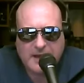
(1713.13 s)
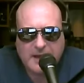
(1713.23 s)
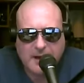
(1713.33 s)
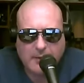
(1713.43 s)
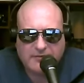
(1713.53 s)

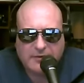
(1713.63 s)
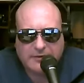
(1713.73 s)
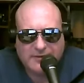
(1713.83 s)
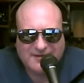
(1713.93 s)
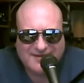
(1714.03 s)
However,
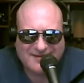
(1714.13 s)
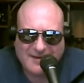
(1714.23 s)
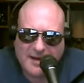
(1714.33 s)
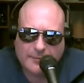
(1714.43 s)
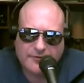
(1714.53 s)
since
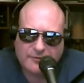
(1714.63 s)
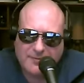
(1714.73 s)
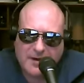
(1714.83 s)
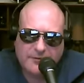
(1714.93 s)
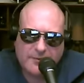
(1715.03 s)
I am
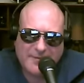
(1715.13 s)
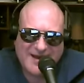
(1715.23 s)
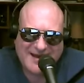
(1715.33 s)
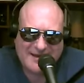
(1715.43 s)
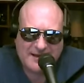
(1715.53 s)
surrounded by
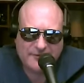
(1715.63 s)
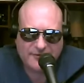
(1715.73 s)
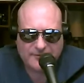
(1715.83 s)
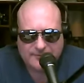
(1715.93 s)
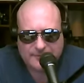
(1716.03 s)
idiots,